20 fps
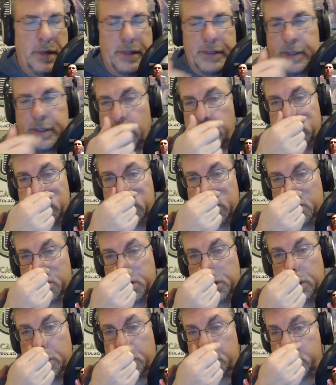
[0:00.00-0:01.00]
the
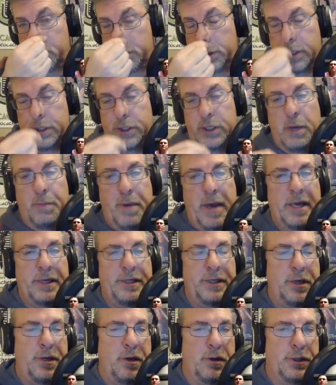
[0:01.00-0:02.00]

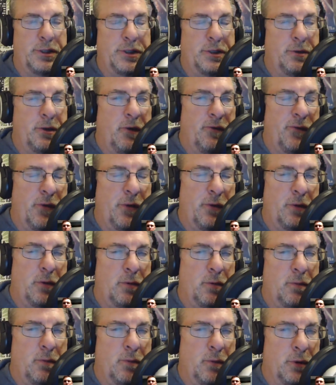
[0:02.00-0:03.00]
GPS in your
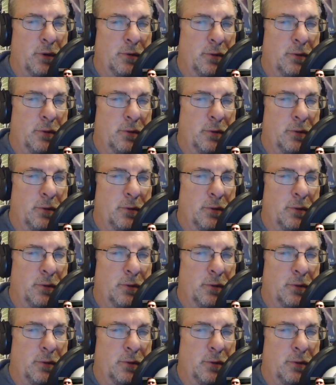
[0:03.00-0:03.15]
phone will